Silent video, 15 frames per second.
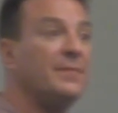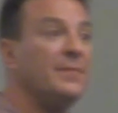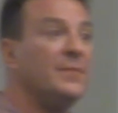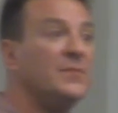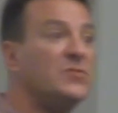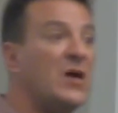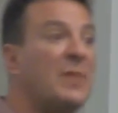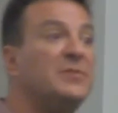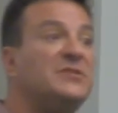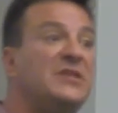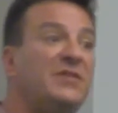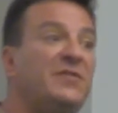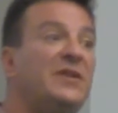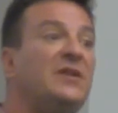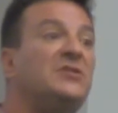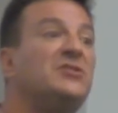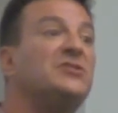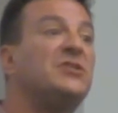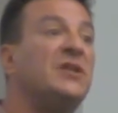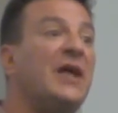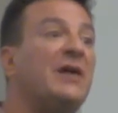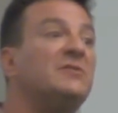So Apple TV
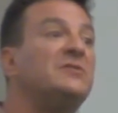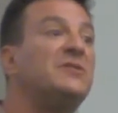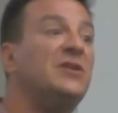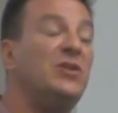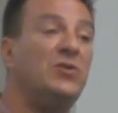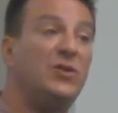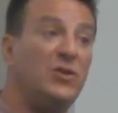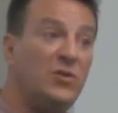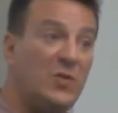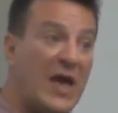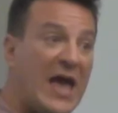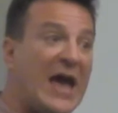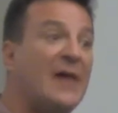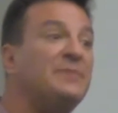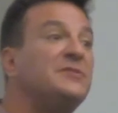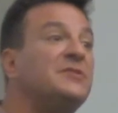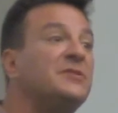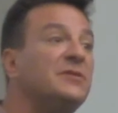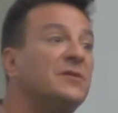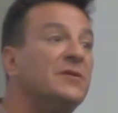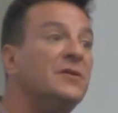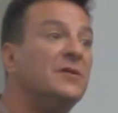just announced that you can do apps
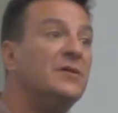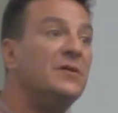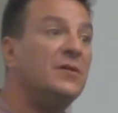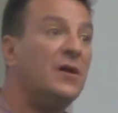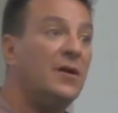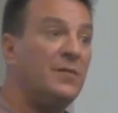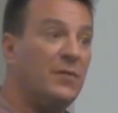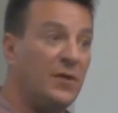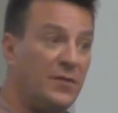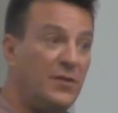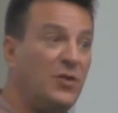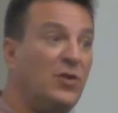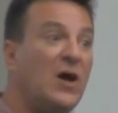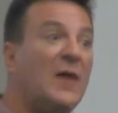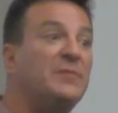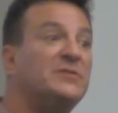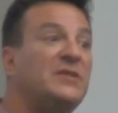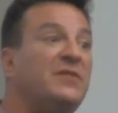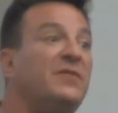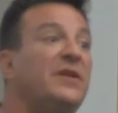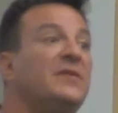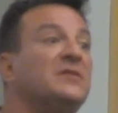on, on the new Apple
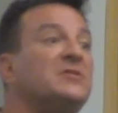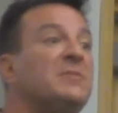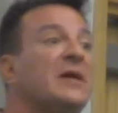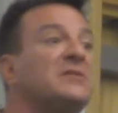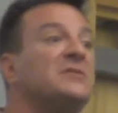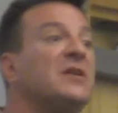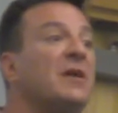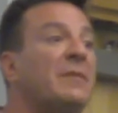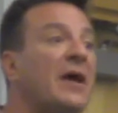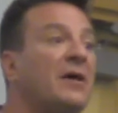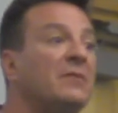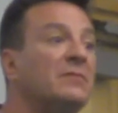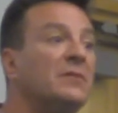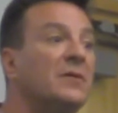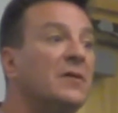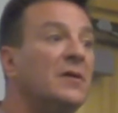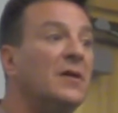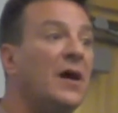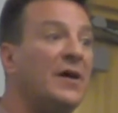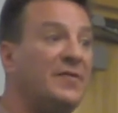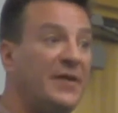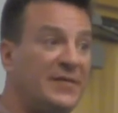TV that's about to come out.
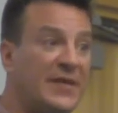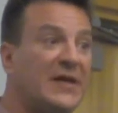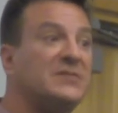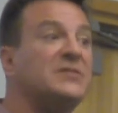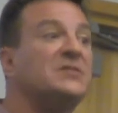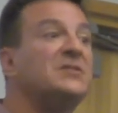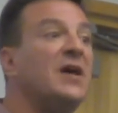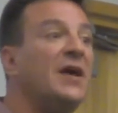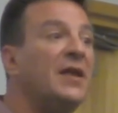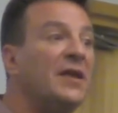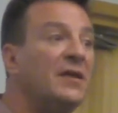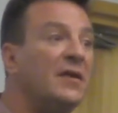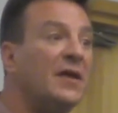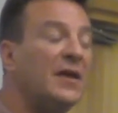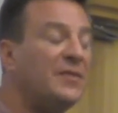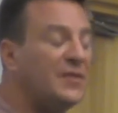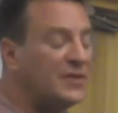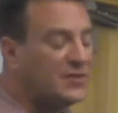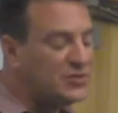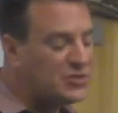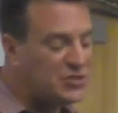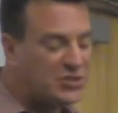I think that's exciting, and I think
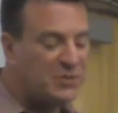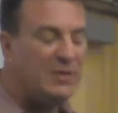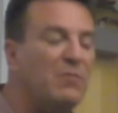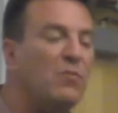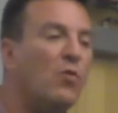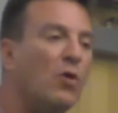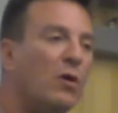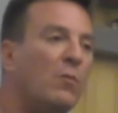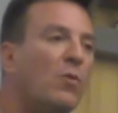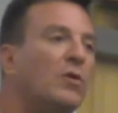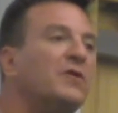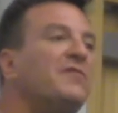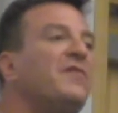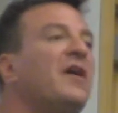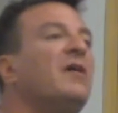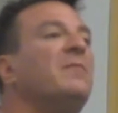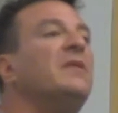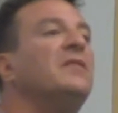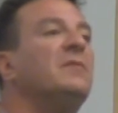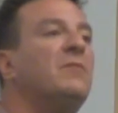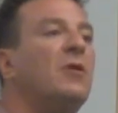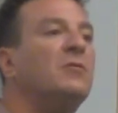there's just going more and more development
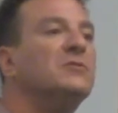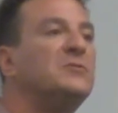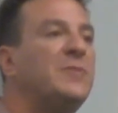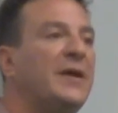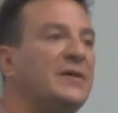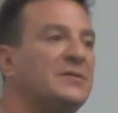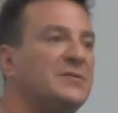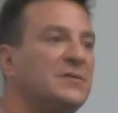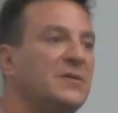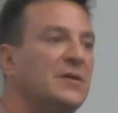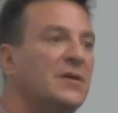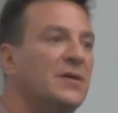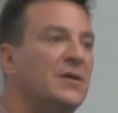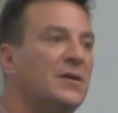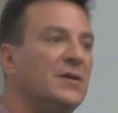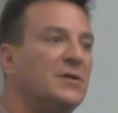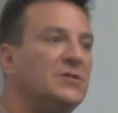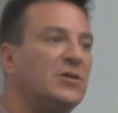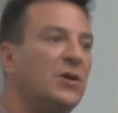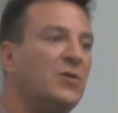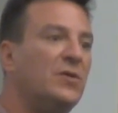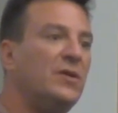in the mobile space.
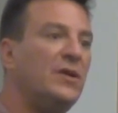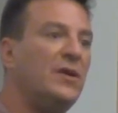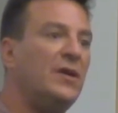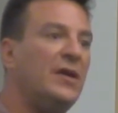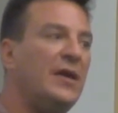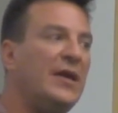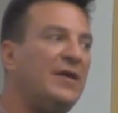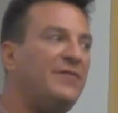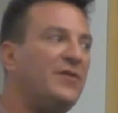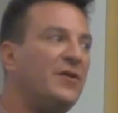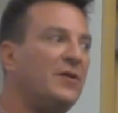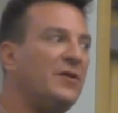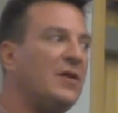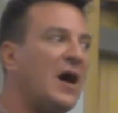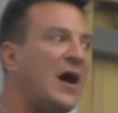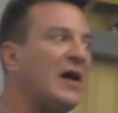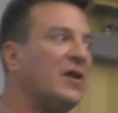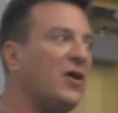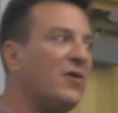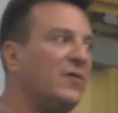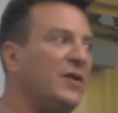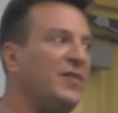So if you're not
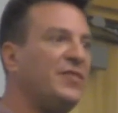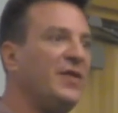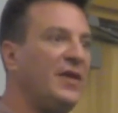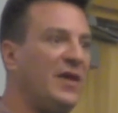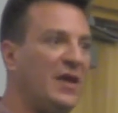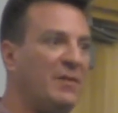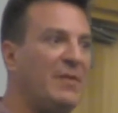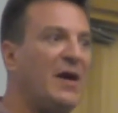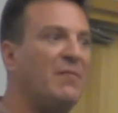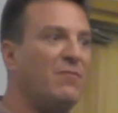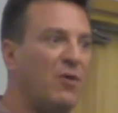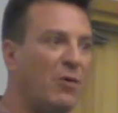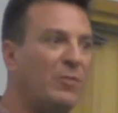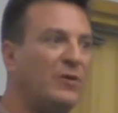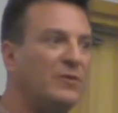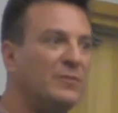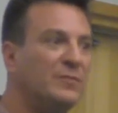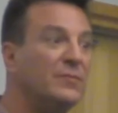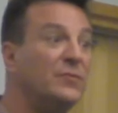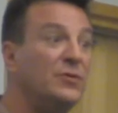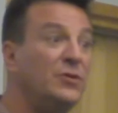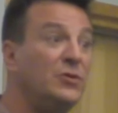already thinking about mobile,
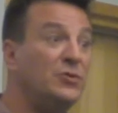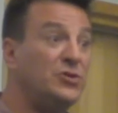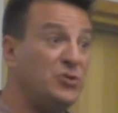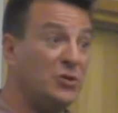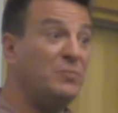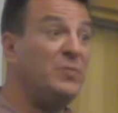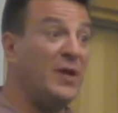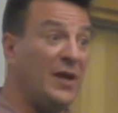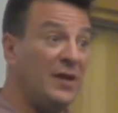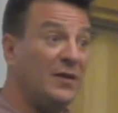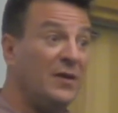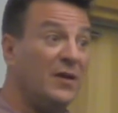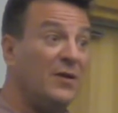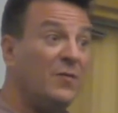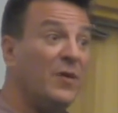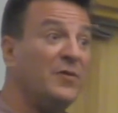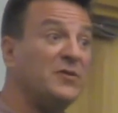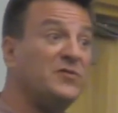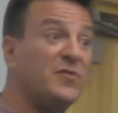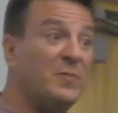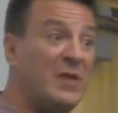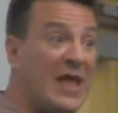you should be, whether it's
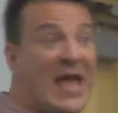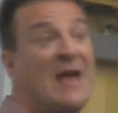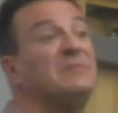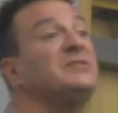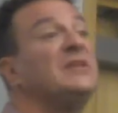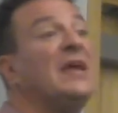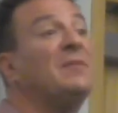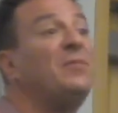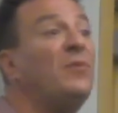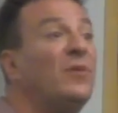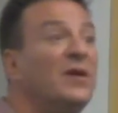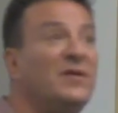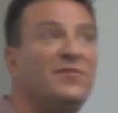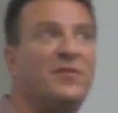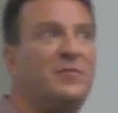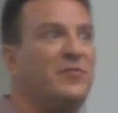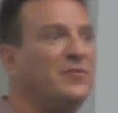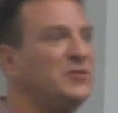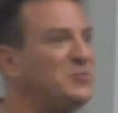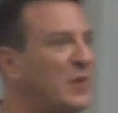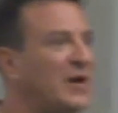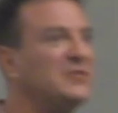from an app standpoint, from a
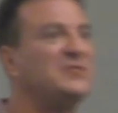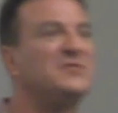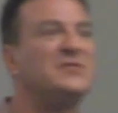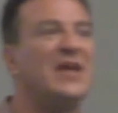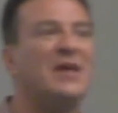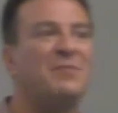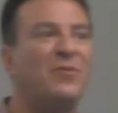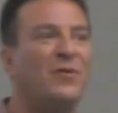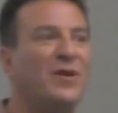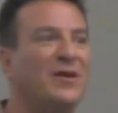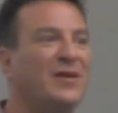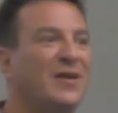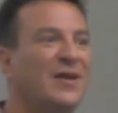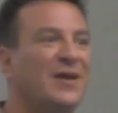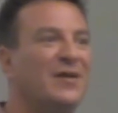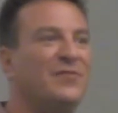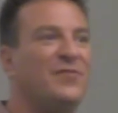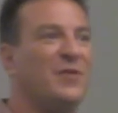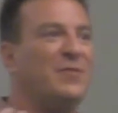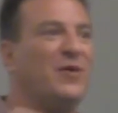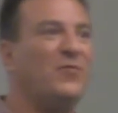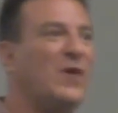responsive standpoint,
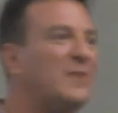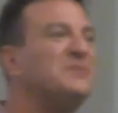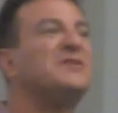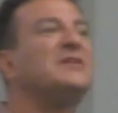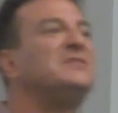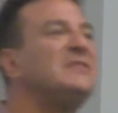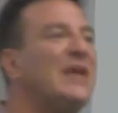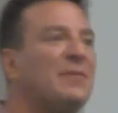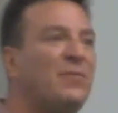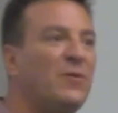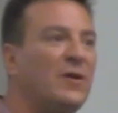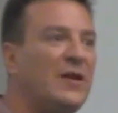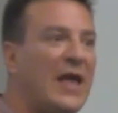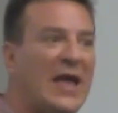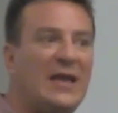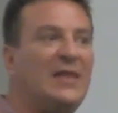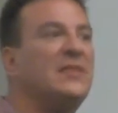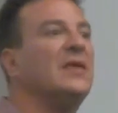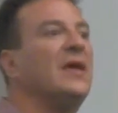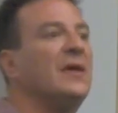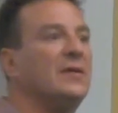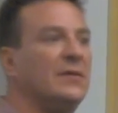from a website standpoint,
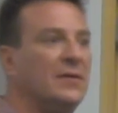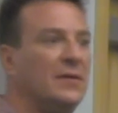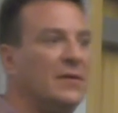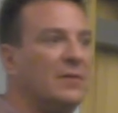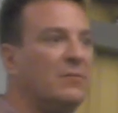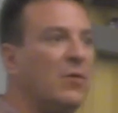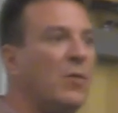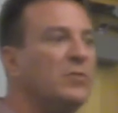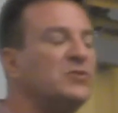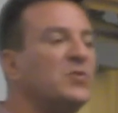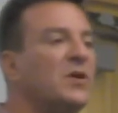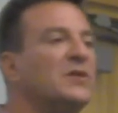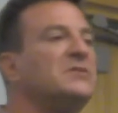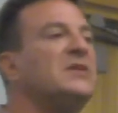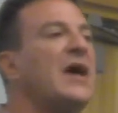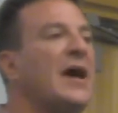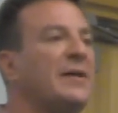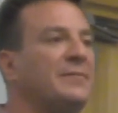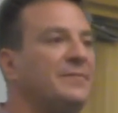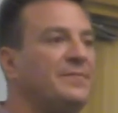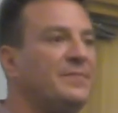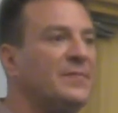anything. Mobile's where it's at.
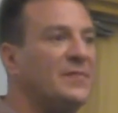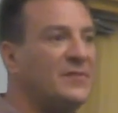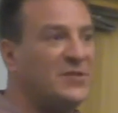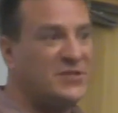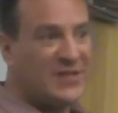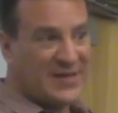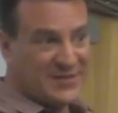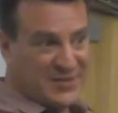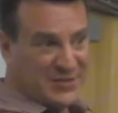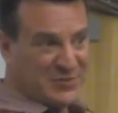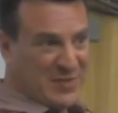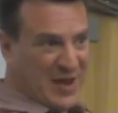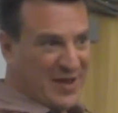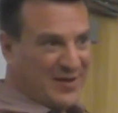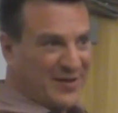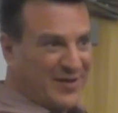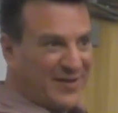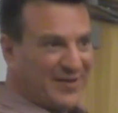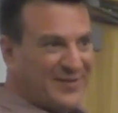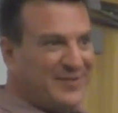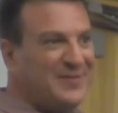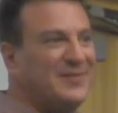Just ask this man.
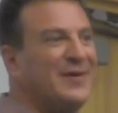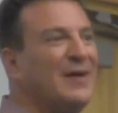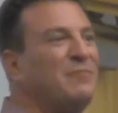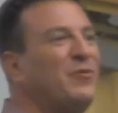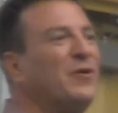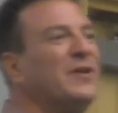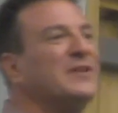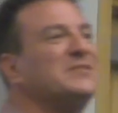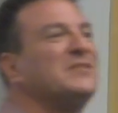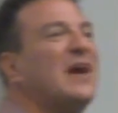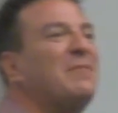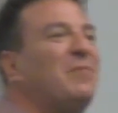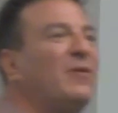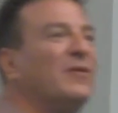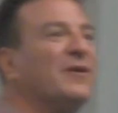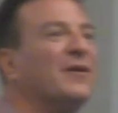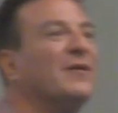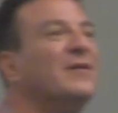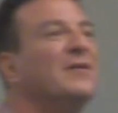I'm pointing at Scott Bolinger.